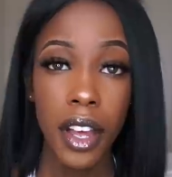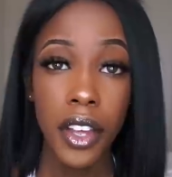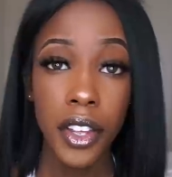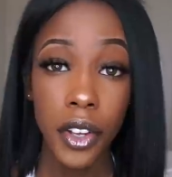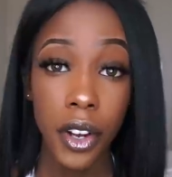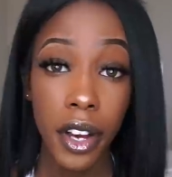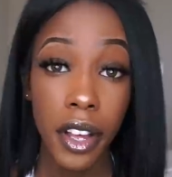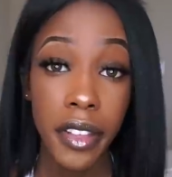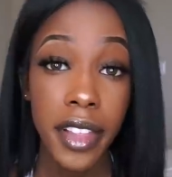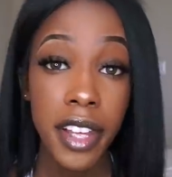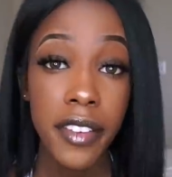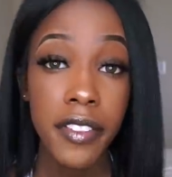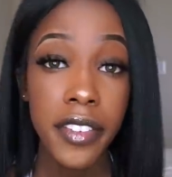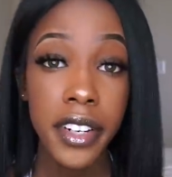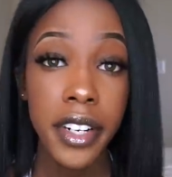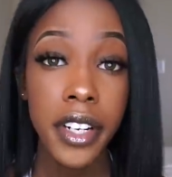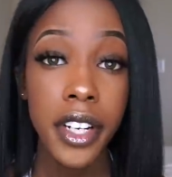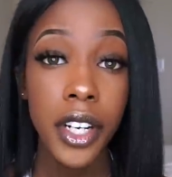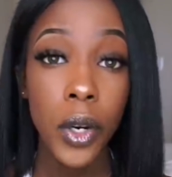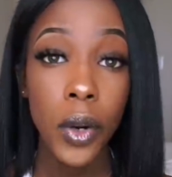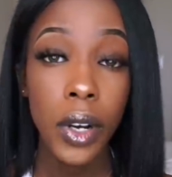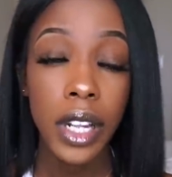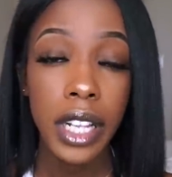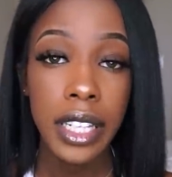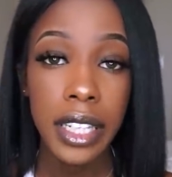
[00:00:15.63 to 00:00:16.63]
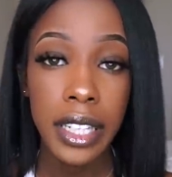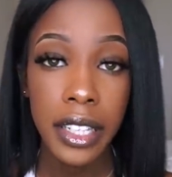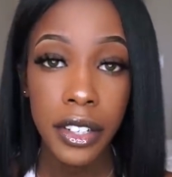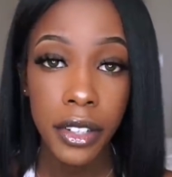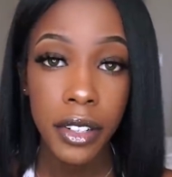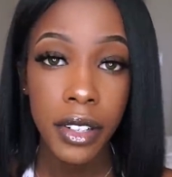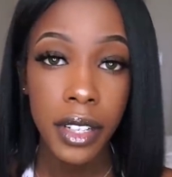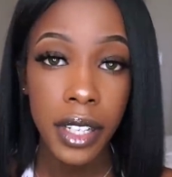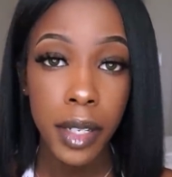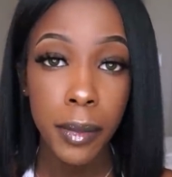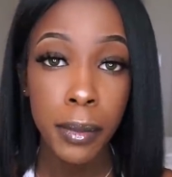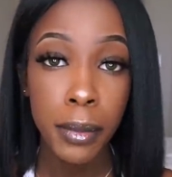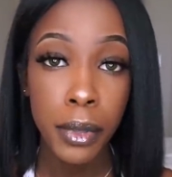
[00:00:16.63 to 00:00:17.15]
Y'all, that video
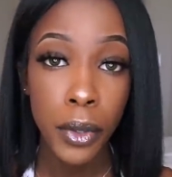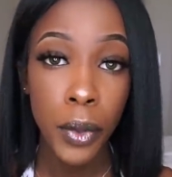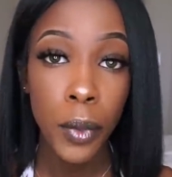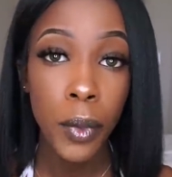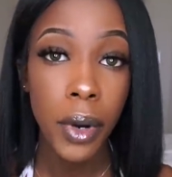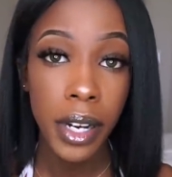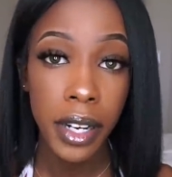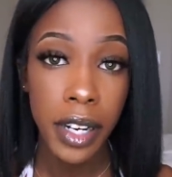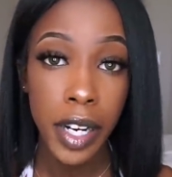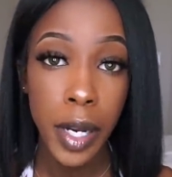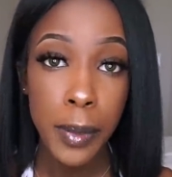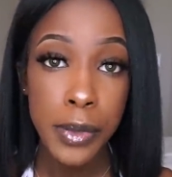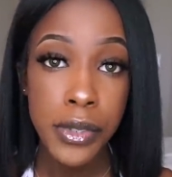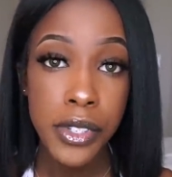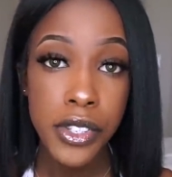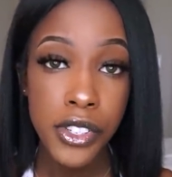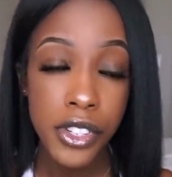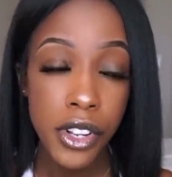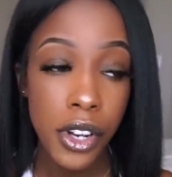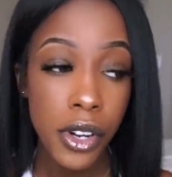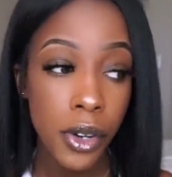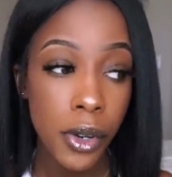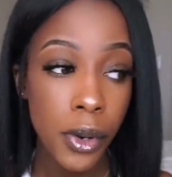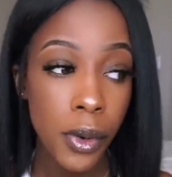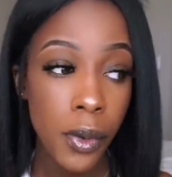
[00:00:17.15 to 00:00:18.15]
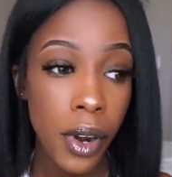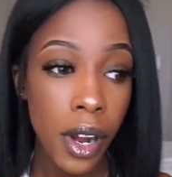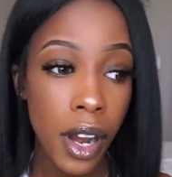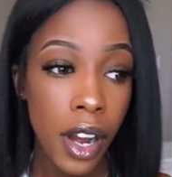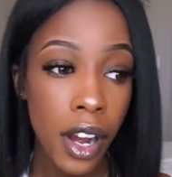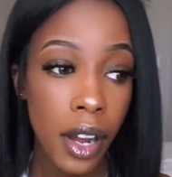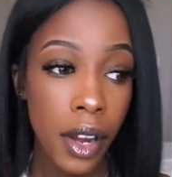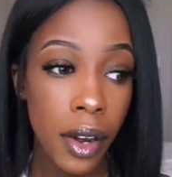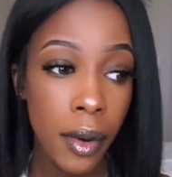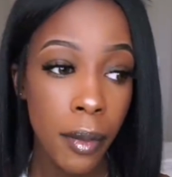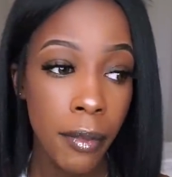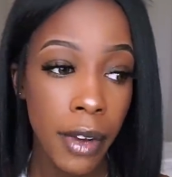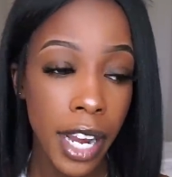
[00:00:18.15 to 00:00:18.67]
literally blew up. So
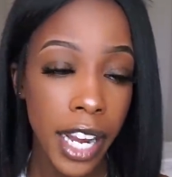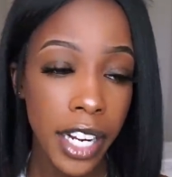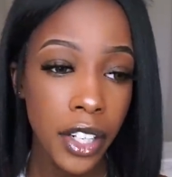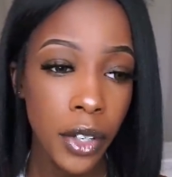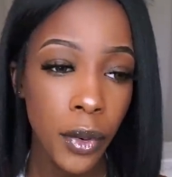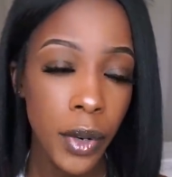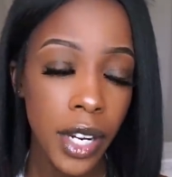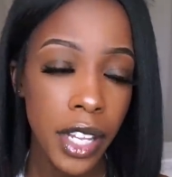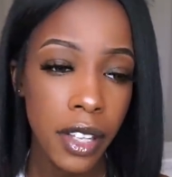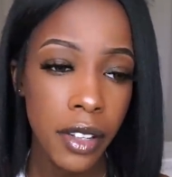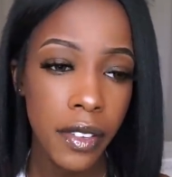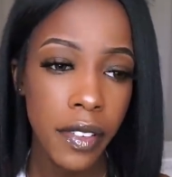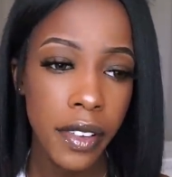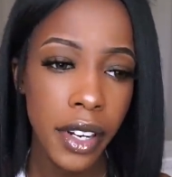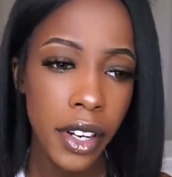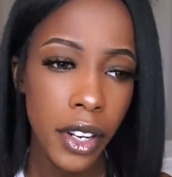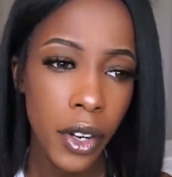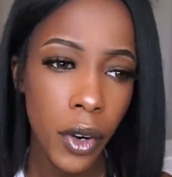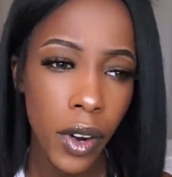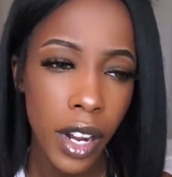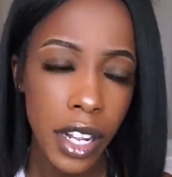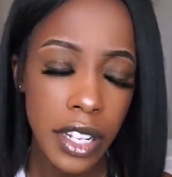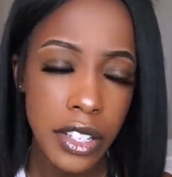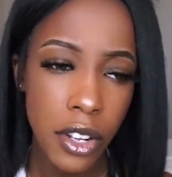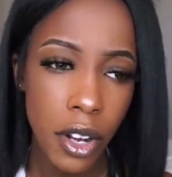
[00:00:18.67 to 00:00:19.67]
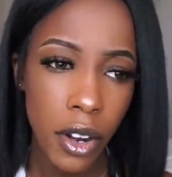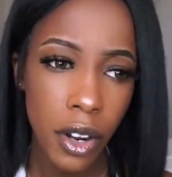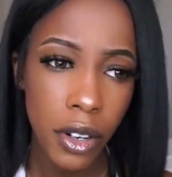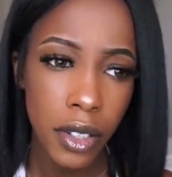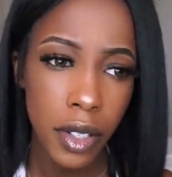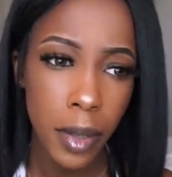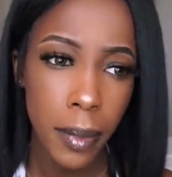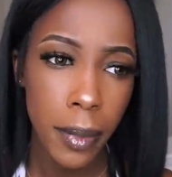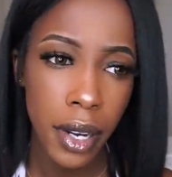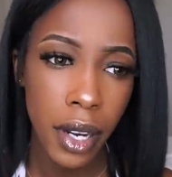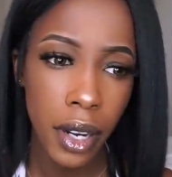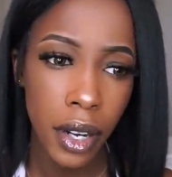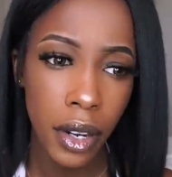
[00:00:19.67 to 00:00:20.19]
I know in the video I
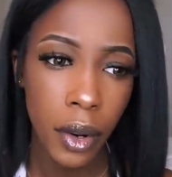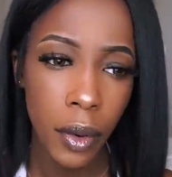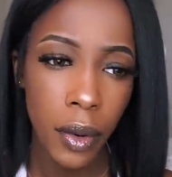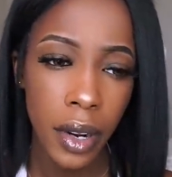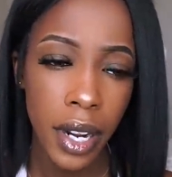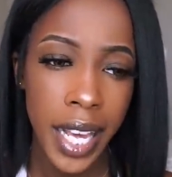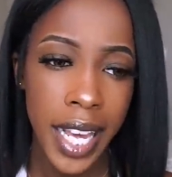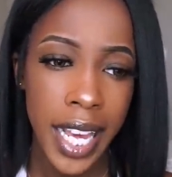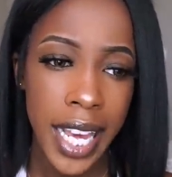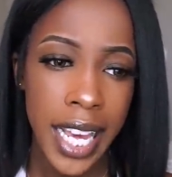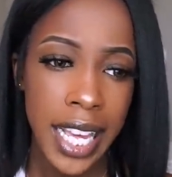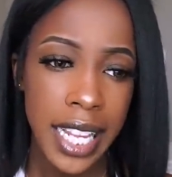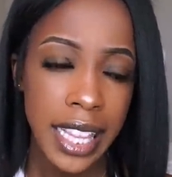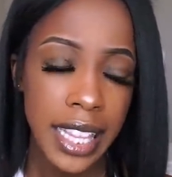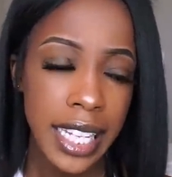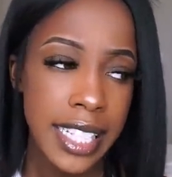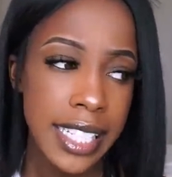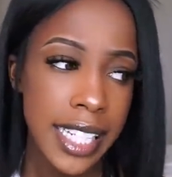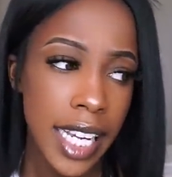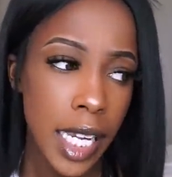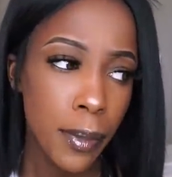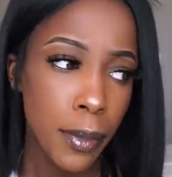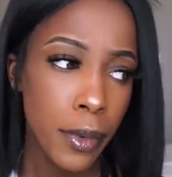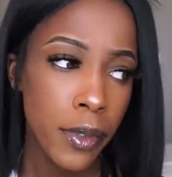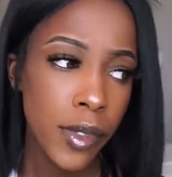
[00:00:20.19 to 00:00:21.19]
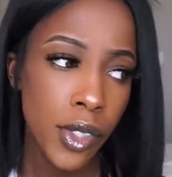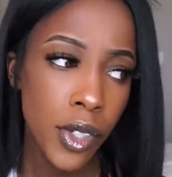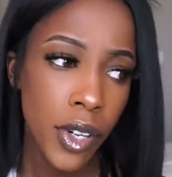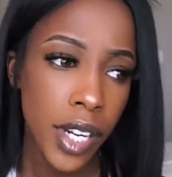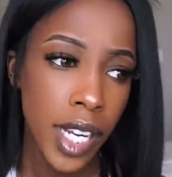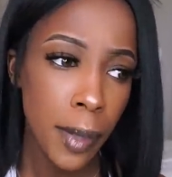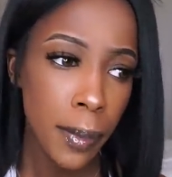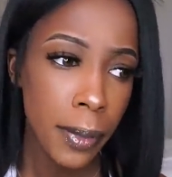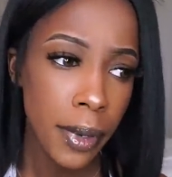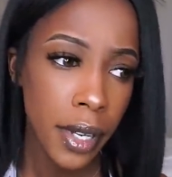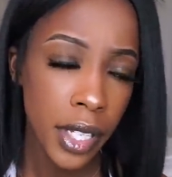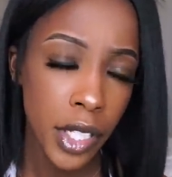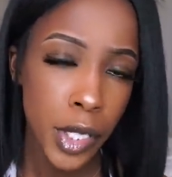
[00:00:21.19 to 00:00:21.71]
talked about the type of
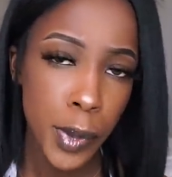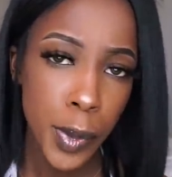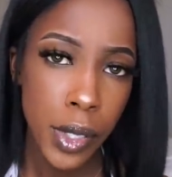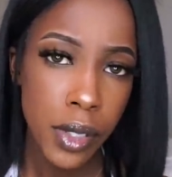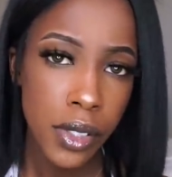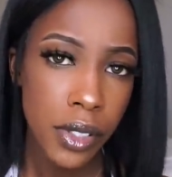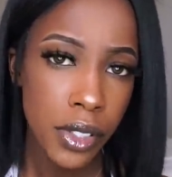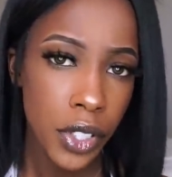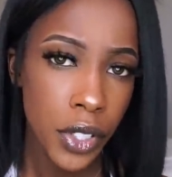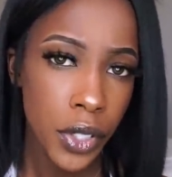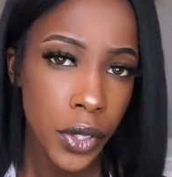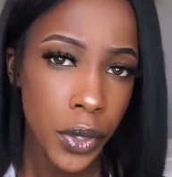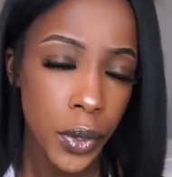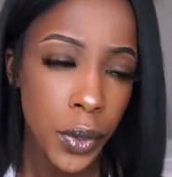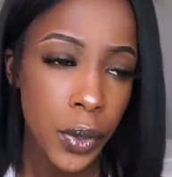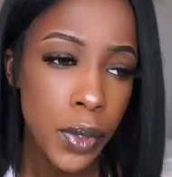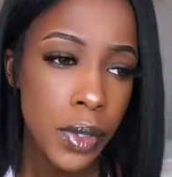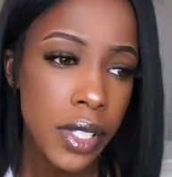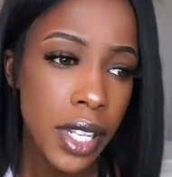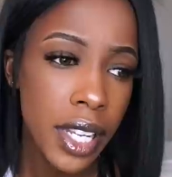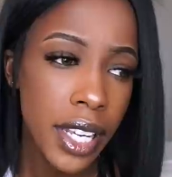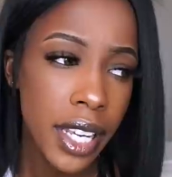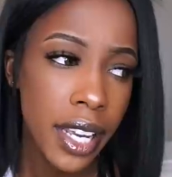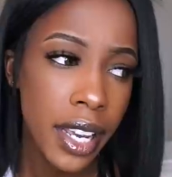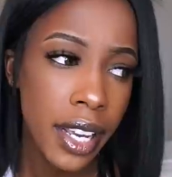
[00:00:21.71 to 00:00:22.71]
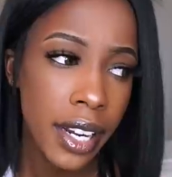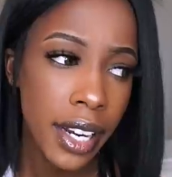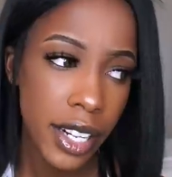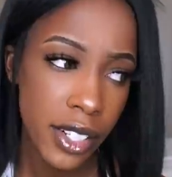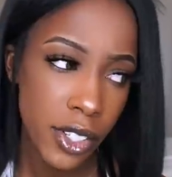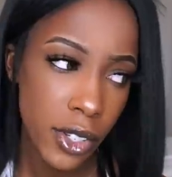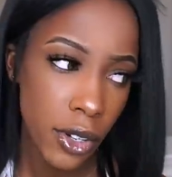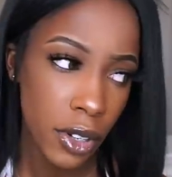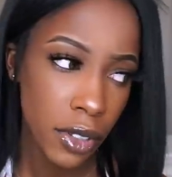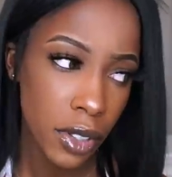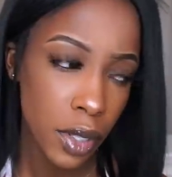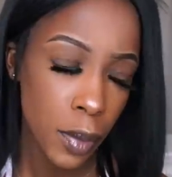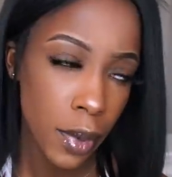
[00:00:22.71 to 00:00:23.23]
tripod you're supposed to use, and I
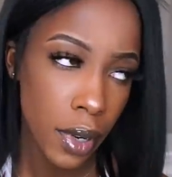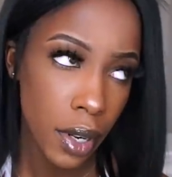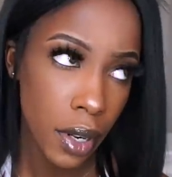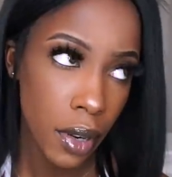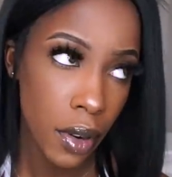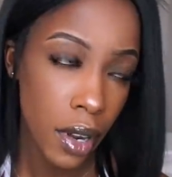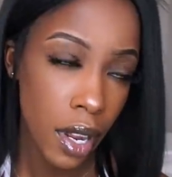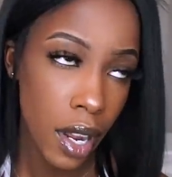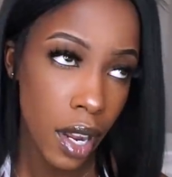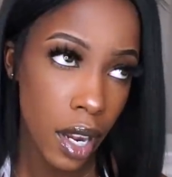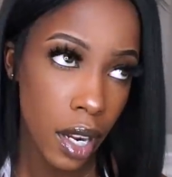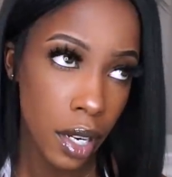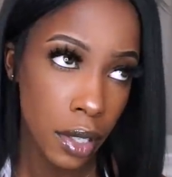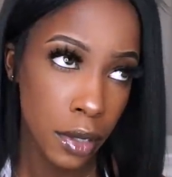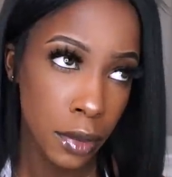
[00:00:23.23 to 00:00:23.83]
talked about